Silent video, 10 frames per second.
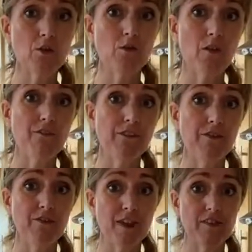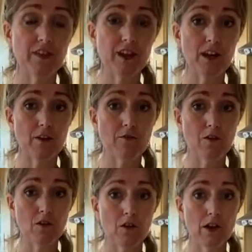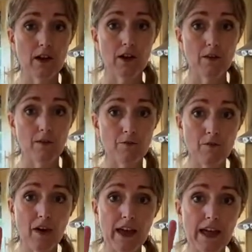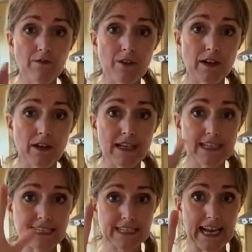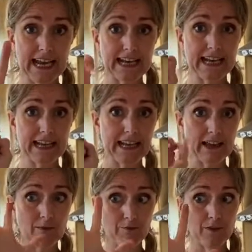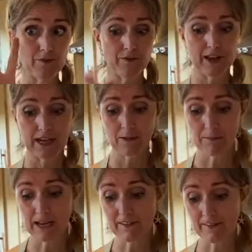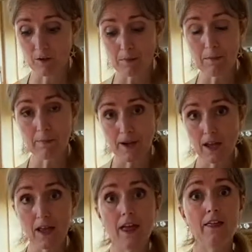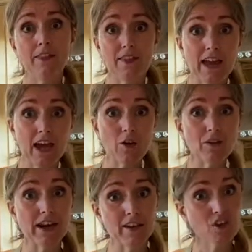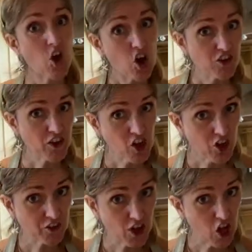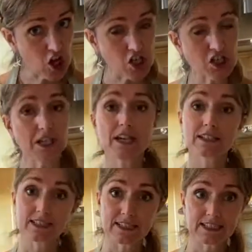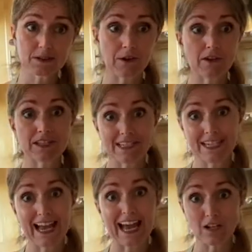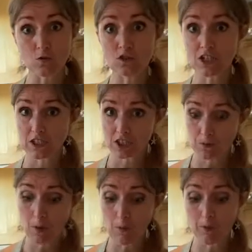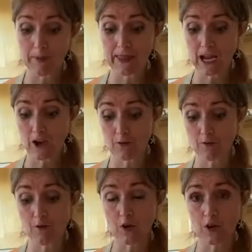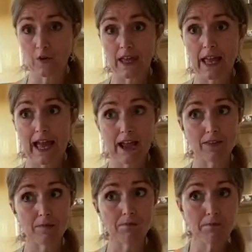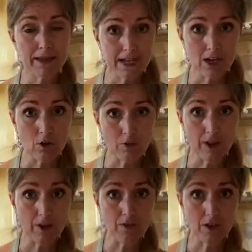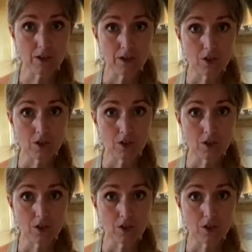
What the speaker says: for 15. So I'm going to go for 5, 10, 15 minutes. Now remember that the oven is hot, hot, hot. So this is where you need an adult to pop them in the oven for you. And the middle of the oven,